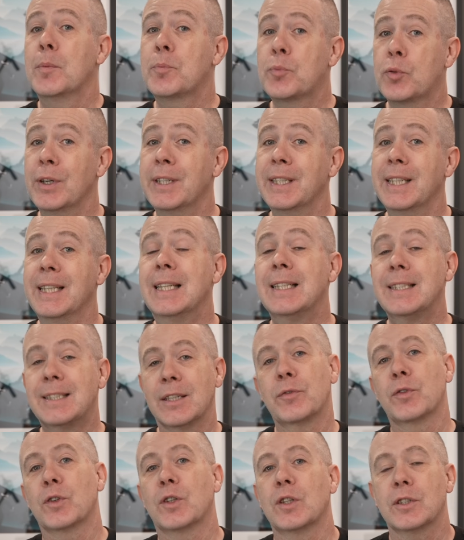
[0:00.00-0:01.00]
Pretty
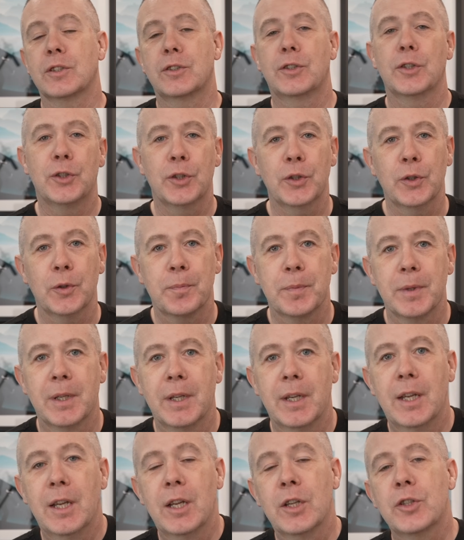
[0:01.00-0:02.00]
difficult to do.
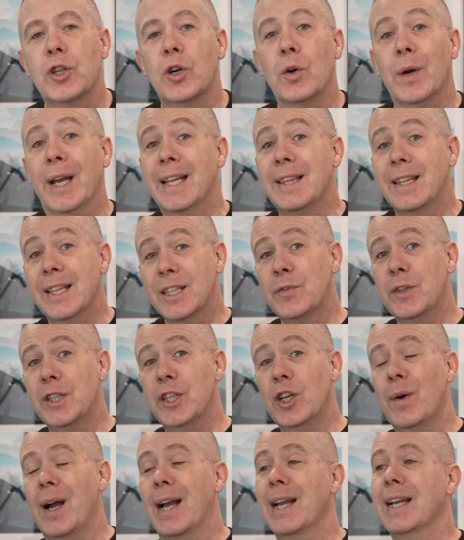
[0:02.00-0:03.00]
So in this
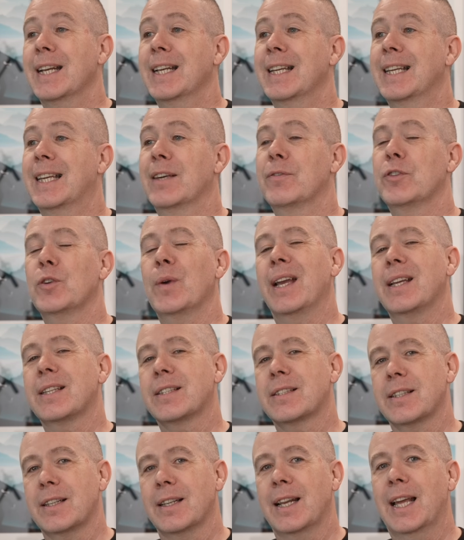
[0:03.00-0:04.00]
video, I'm going to give you a
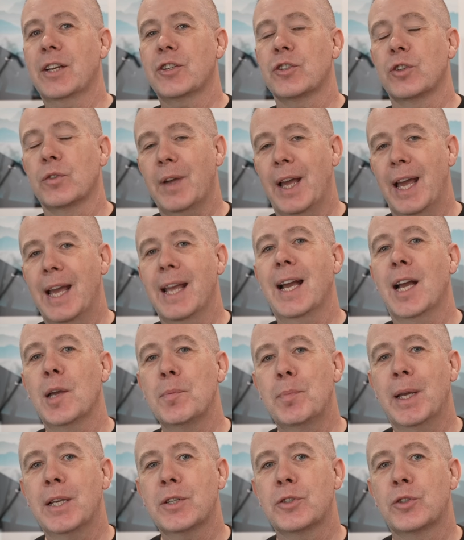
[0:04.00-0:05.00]
selection of
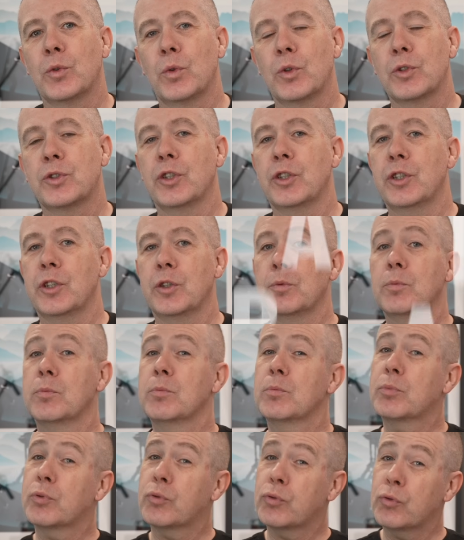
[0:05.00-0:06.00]
AI-based tools that you
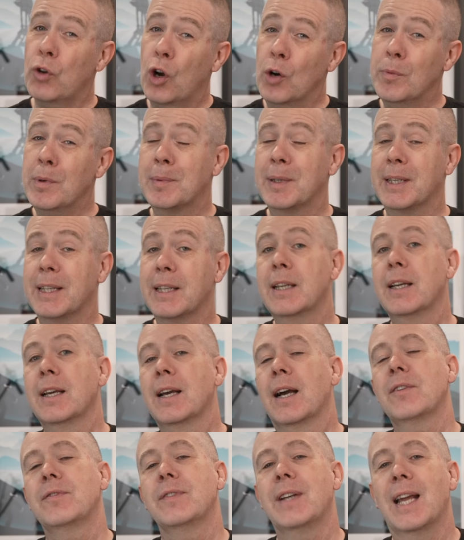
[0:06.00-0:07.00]
probably
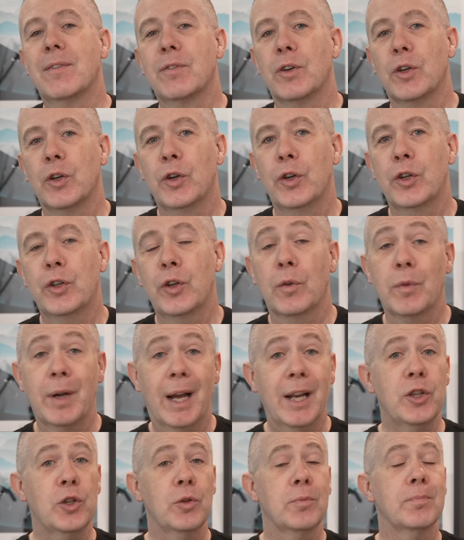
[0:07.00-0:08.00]
have never heard of
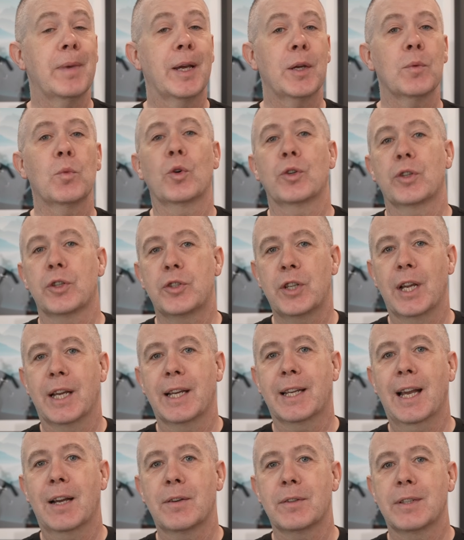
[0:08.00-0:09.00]
and you may want to
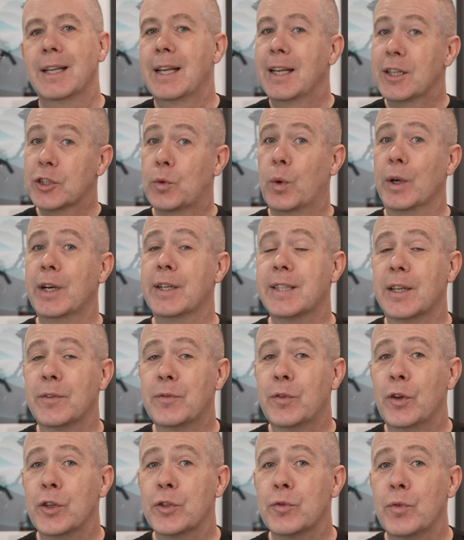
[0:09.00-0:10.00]
check out. It's quite a
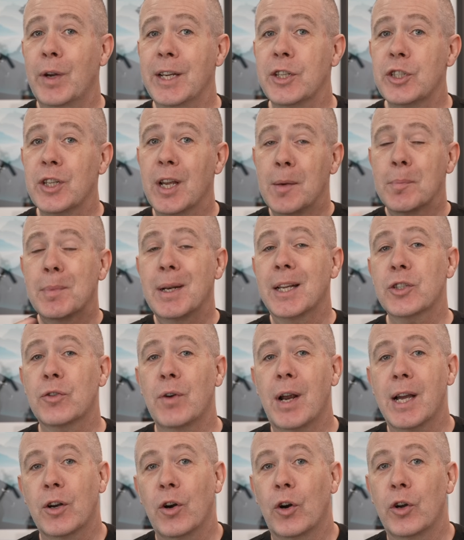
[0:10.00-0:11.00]
diverse range, but let's
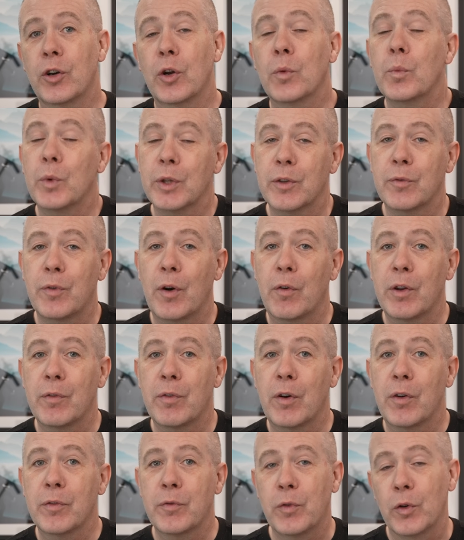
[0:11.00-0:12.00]
crack on with the very,
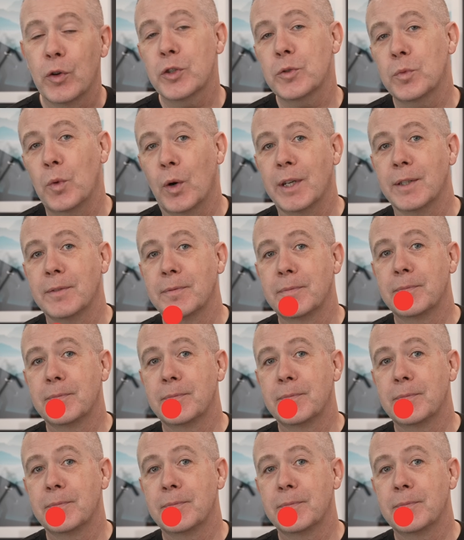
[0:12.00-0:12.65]
very first one.